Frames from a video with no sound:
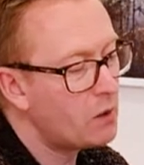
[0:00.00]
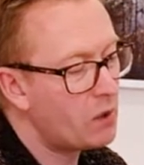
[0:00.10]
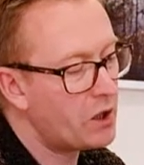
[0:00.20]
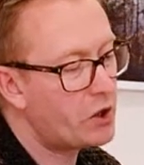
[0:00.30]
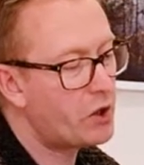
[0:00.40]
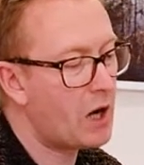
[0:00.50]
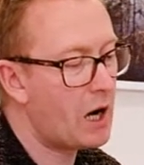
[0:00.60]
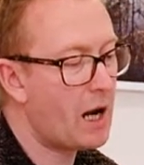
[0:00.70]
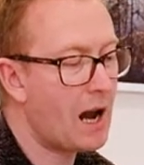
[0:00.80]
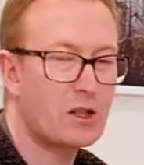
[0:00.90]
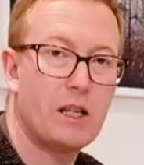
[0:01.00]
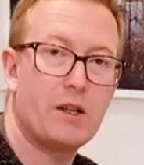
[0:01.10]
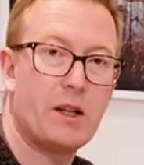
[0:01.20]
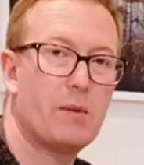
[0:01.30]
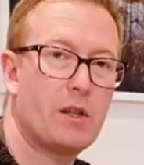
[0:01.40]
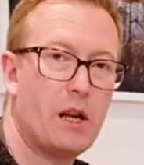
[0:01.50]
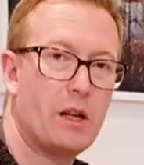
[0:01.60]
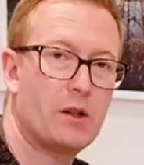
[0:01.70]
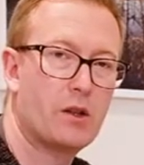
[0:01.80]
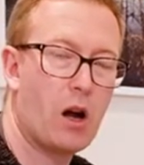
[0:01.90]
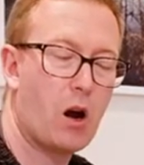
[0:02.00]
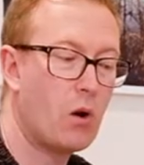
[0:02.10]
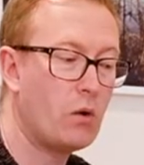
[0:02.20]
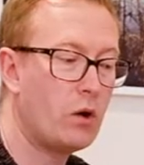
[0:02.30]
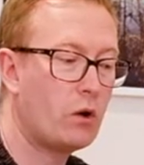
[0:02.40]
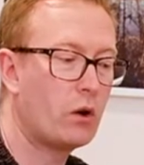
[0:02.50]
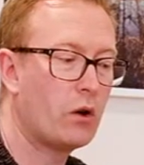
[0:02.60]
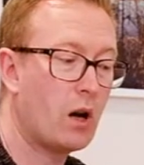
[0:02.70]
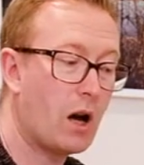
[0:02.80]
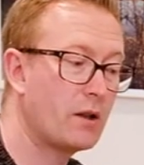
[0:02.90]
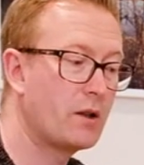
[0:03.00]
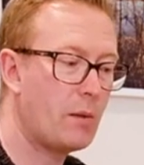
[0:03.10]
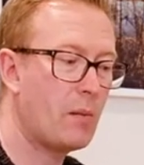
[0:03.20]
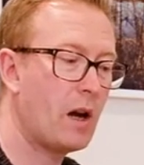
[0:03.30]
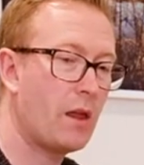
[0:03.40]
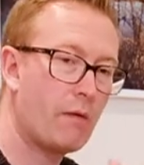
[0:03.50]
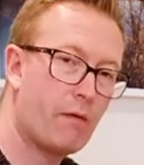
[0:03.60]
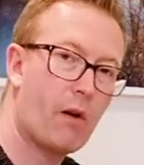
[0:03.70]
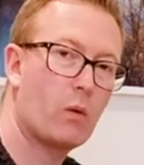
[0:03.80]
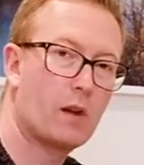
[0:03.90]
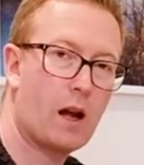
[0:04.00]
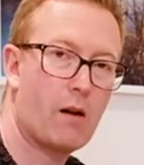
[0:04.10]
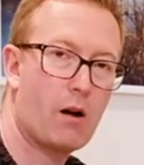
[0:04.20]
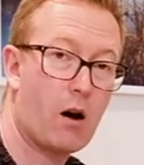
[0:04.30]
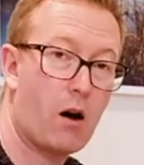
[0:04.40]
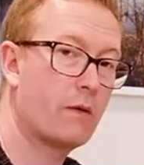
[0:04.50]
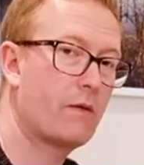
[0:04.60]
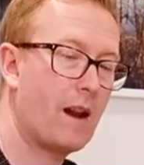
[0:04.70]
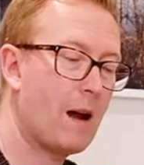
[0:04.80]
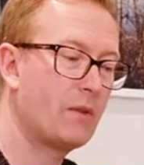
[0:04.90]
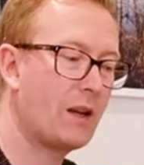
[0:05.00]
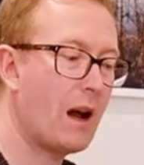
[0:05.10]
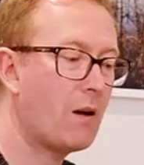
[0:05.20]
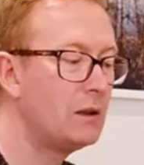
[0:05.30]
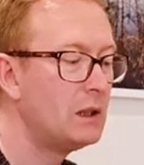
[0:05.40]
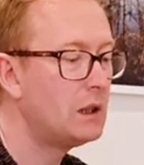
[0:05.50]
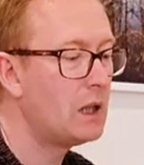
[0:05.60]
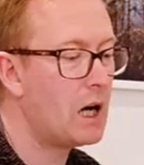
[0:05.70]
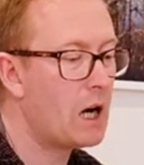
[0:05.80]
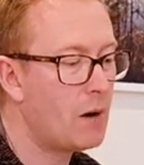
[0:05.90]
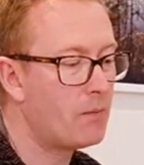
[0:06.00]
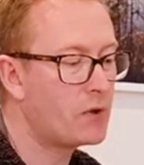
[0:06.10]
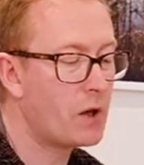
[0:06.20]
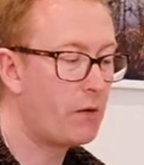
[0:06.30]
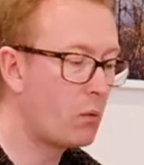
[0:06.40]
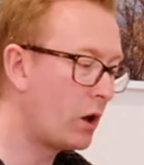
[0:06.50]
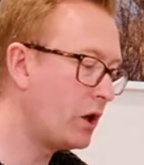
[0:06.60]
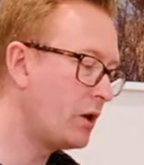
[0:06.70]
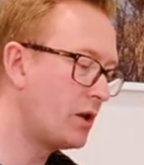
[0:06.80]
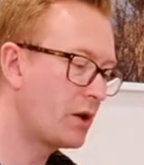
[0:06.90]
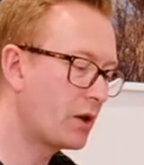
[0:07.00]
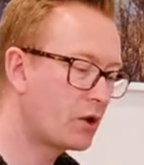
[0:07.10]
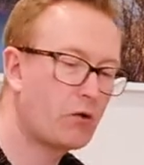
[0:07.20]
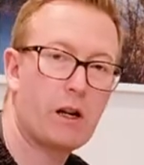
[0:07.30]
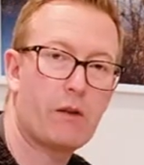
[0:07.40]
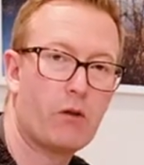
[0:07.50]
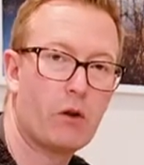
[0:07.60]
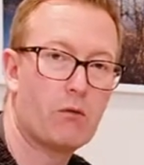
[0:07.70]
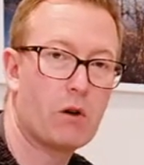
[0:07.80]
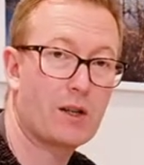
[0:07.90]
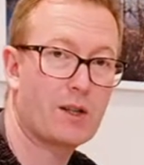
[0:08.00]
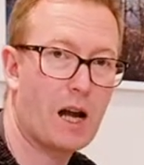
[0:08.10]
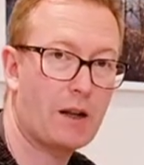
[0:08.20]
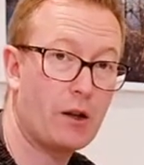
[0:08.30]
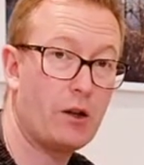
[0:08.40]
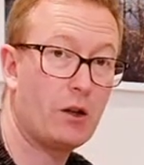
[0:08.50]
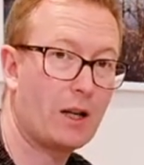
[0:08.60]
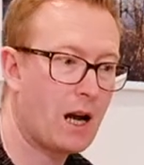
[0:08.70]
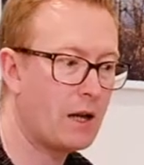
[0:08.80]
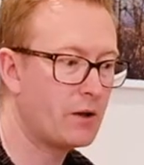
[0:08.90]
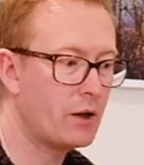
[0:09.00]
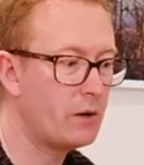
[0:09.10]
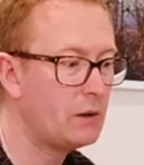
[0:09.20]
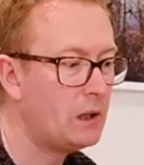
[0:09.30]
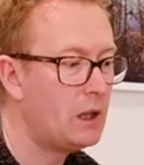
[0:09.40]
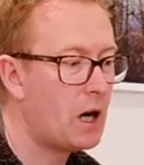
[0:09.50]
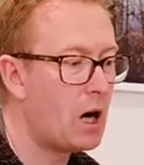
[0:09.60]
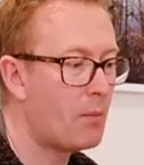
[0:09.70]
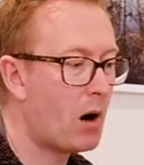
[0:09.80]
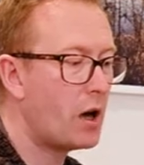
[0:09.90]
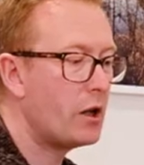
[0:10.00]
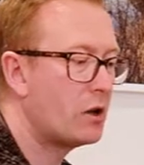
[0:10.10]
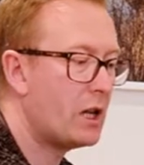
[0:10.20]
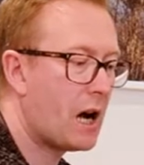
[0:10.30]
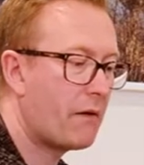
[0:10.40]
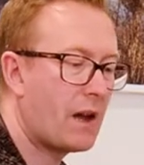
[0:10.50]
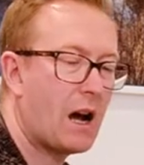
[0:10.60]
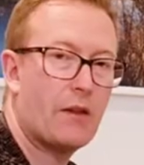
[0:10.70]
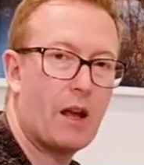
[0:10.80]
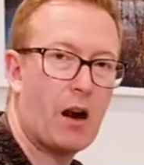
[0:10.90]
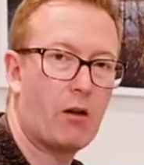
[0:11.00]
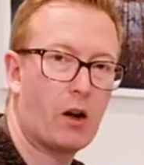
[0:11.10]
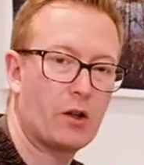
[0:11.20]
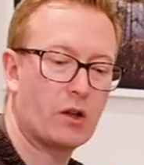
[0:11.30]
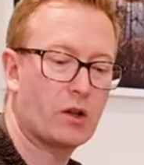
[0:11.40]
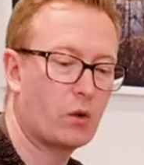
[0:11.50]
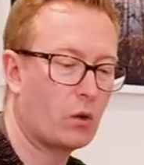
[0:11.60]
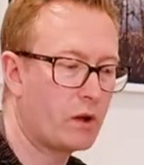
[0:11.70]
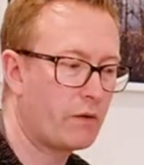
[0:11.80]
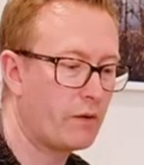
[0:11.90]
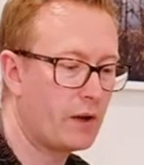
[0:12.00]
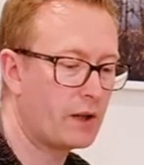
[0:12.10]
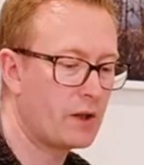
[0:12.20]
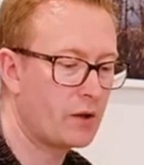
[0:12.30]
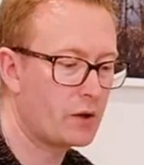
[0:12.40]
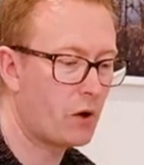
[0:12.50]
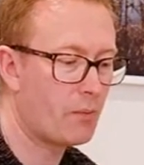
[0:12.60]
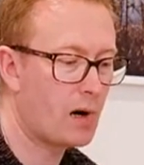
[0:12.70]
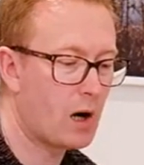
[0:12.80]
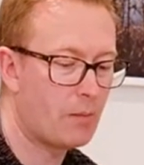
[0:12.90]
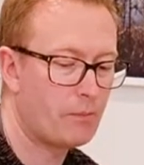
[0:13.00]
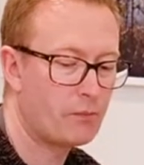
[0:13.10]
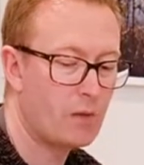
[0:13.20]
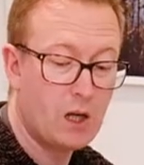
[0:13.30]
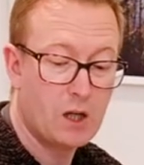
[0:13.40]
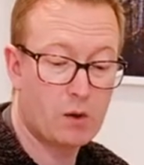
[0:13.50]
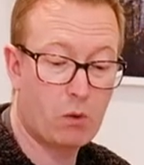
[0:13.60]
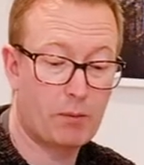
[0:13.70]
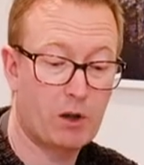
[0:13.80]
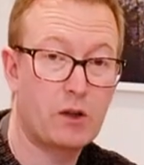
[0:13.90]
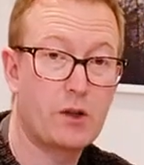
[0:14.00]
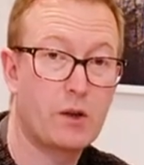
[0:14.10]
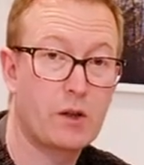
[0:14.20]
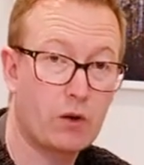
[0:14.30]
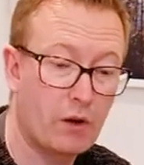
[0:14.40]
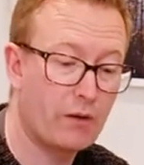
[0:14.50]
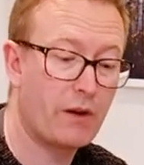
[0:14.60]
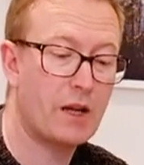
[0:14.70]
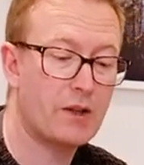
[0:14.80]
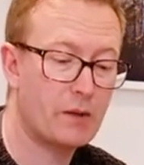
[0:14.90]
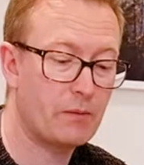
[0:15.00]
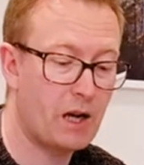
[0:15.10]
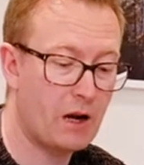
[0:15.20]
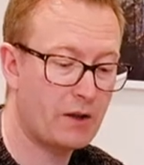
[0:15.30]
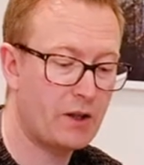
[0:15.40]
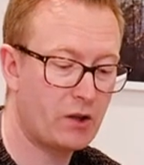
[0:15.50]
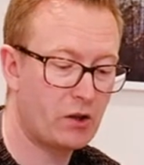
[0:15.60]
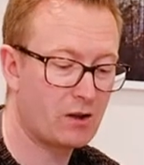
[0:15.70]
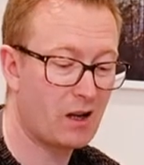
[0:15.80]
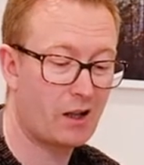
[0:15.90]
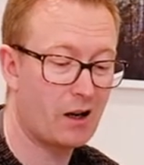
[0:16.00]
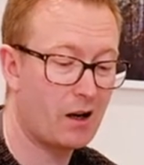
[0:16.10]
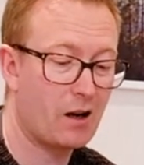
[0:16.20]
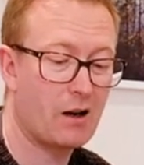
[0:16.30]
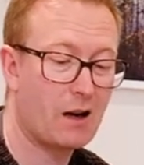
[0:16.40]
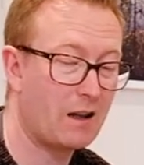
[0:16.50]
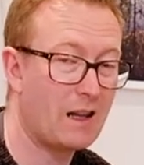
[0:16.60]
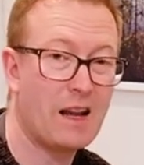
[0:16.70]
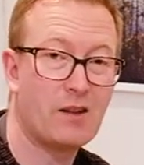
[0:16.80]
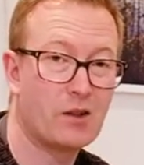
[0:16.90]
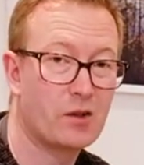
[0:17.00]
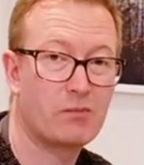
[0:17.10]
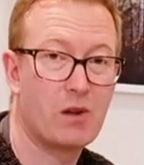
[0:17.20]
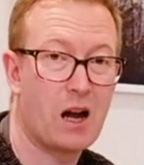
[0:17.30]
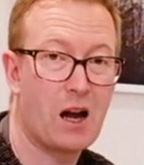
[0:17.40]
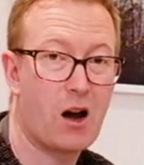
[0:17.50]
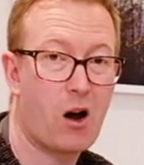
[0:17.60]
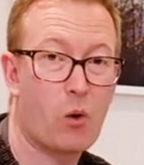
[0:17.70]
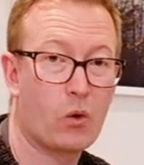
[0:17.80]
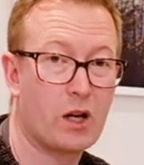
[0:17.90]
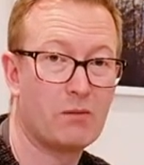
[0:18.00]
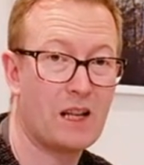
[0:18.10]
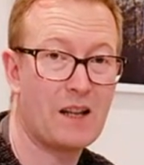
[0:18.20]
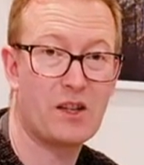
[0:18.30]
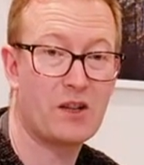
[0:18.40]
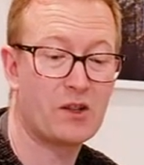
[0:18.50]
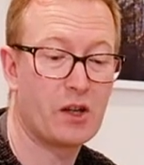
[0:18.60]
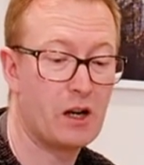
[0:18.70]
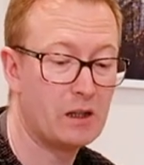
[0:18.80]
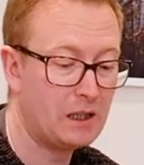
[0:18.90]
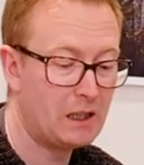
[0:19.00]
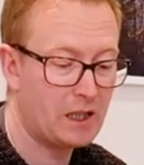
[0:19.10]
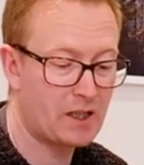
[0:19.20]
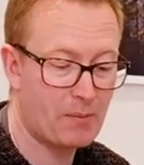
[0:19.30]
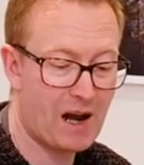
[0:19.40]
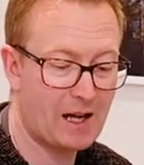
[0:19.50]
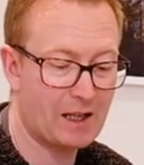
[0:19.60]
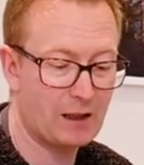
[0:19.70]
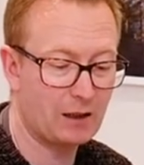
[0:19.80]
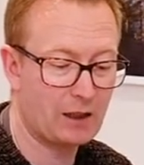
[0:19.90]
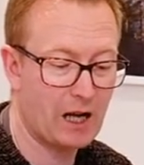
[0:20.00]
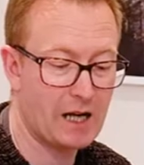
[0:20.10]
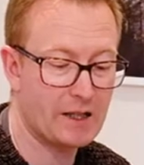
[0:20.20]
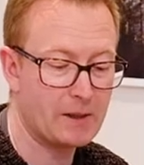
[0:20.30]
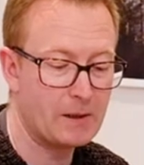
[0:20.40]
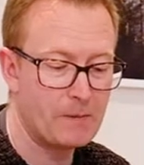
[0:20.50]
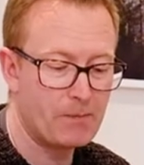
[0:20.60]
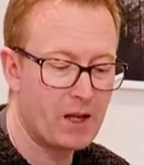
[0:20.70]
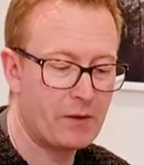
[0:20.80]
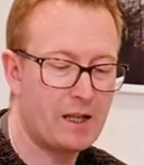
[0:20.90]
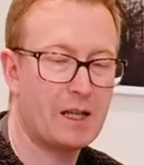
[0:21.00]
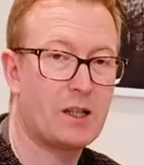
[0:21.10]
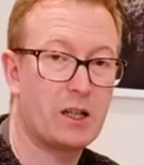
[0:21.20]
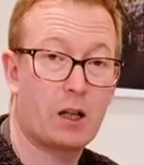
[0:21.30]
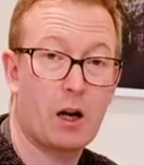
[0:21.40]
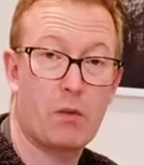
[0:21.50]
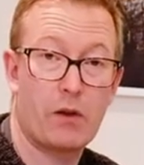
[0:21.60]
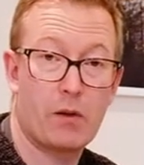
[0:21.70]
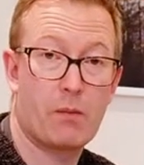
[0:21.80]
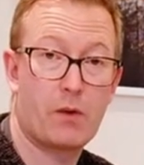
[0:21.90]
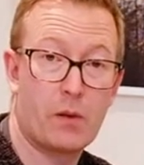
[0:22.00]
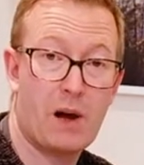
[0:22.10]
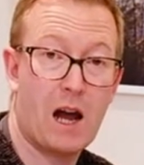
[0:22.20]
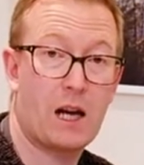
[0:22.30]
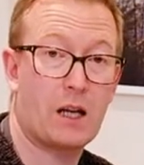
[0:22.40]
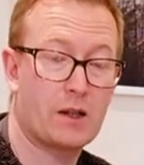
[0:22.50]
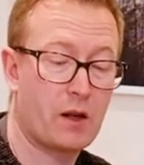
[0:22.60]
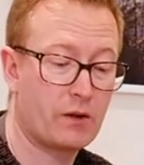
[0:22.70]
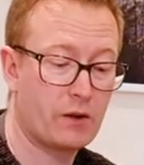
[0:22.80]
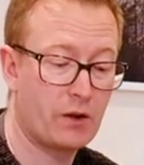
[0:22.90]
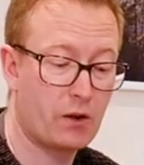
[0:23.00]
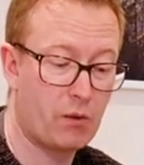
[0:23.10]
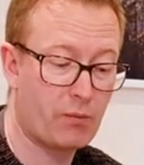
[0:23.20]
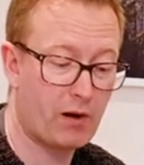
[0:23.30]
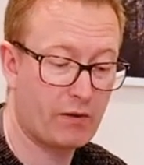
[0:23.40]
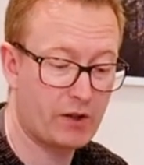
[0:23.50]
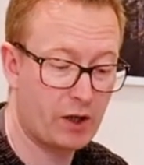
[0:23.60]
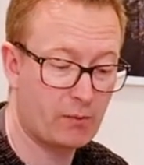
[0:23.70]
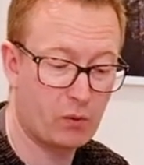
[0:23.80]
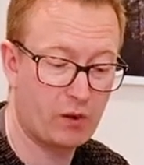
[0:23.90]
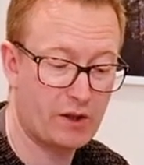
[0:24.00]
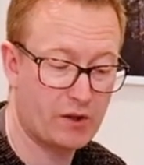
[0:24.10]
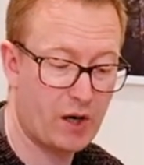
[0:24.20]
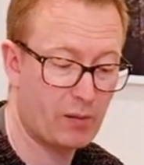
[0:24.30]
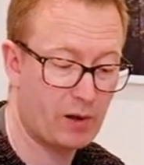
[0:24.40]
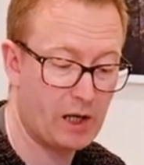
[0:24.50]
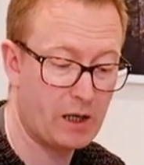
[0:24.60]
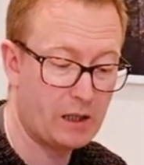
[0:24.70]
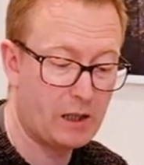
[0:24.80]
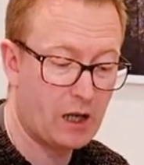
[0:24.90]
which actually zips in so you can unzip it and then fold that hard flap down um, so if you want to use it as a straight through rucksack then you can do uh, but I usually have that there and I just store different things in the top part so what I'm going to do is I've got this now this is just like a, a lens uh, holder lens insert it's a padded little case this didn't come with the, the bag. It's nothing to do with Brevitē. I bought this separately.